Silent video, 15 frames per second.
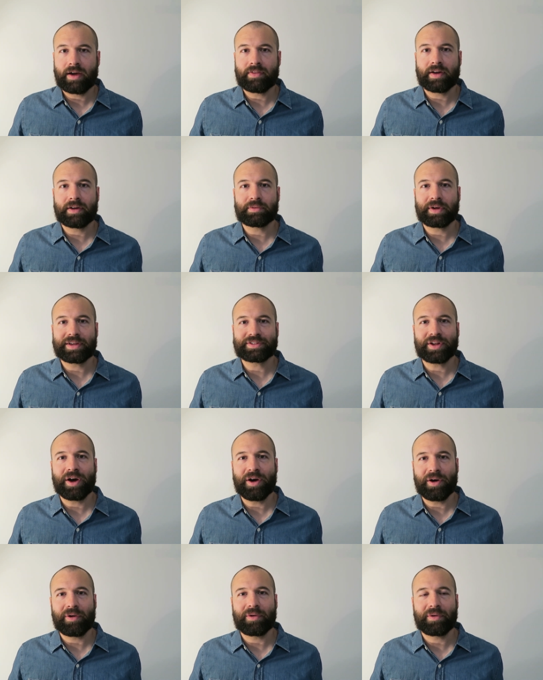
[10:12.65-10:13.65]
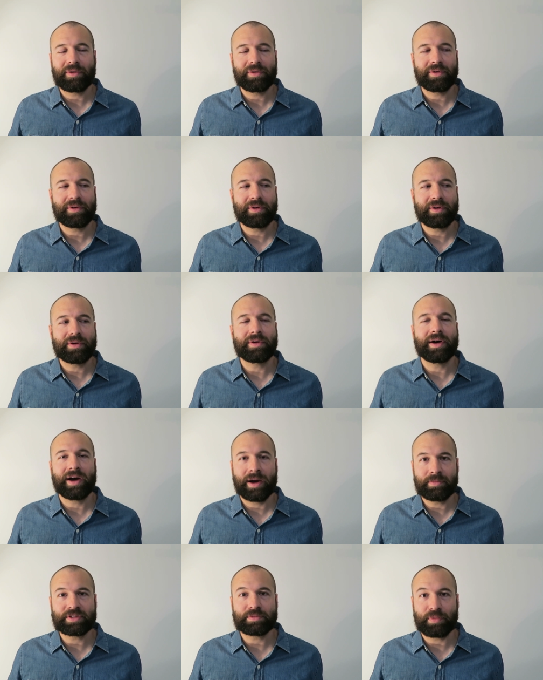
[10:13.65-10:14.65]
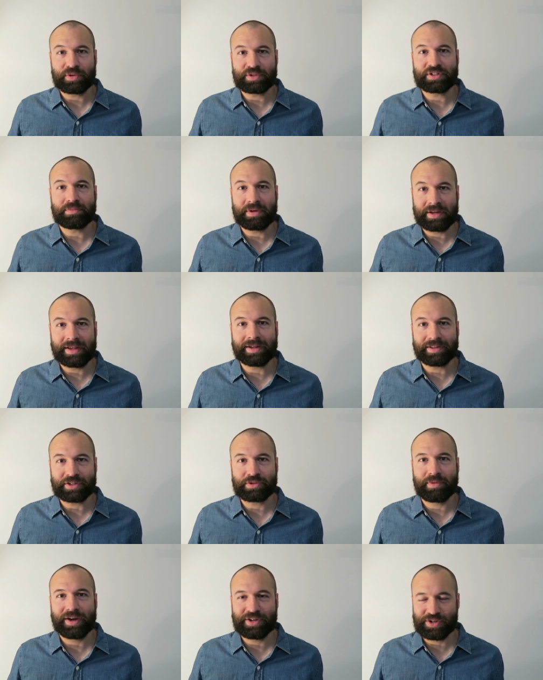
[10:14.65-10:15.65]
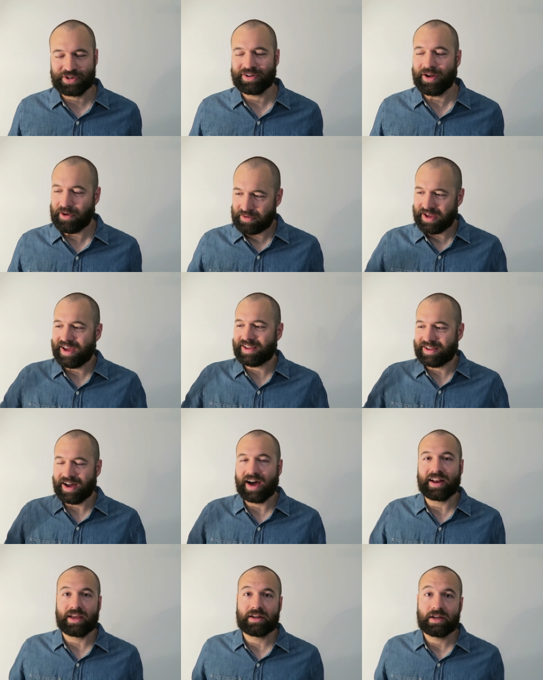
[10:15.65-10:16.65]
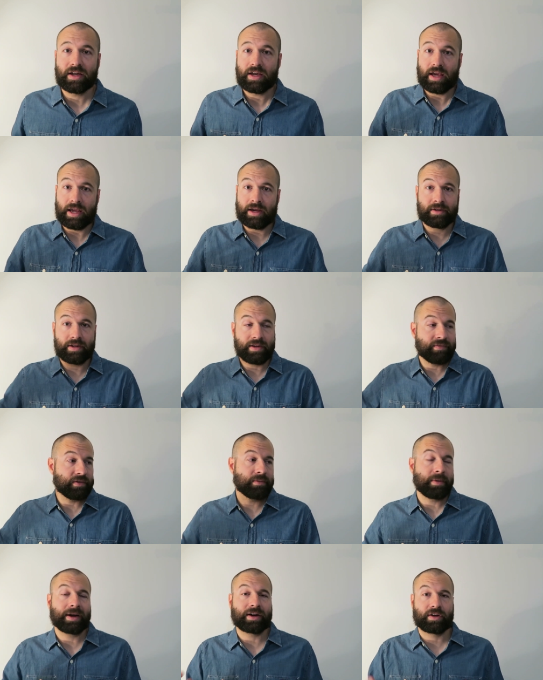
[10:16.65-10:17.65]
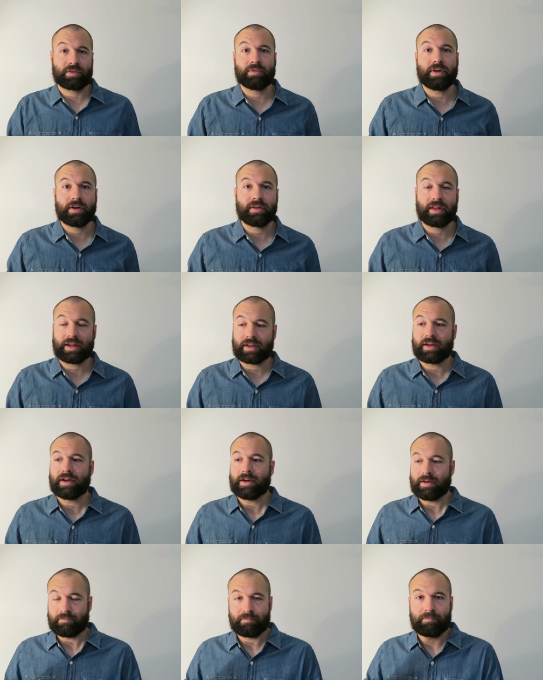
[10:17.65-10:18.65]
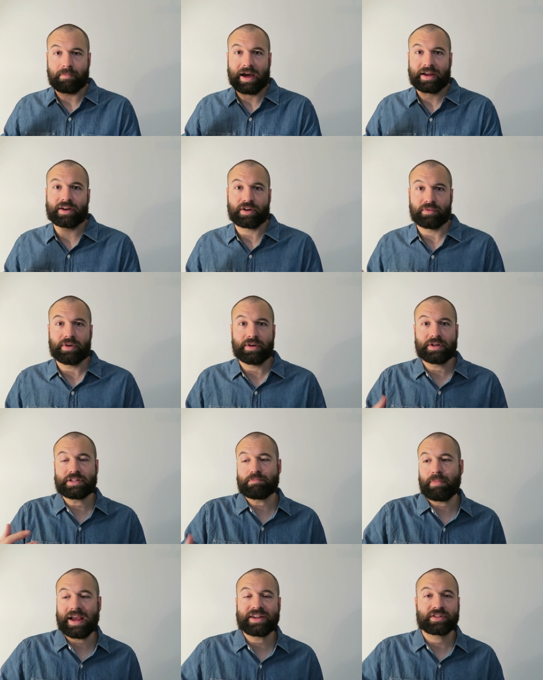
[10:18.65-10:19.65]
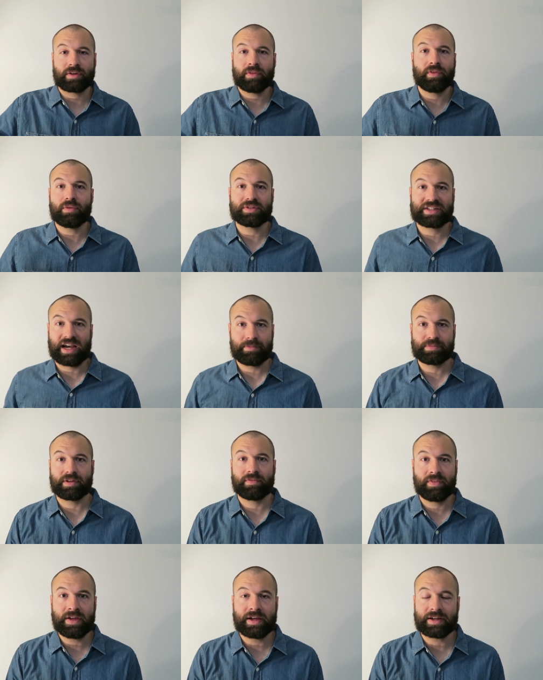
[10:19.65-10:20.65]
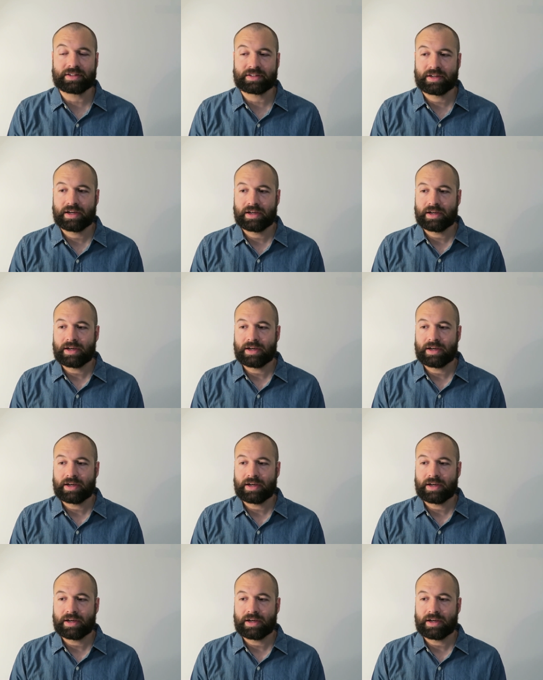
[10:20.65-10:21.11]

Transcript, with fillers: And then I realized, oh, I'm supposed to be an English major. Okay, got it. And even in my career, like my career is based on those types of things.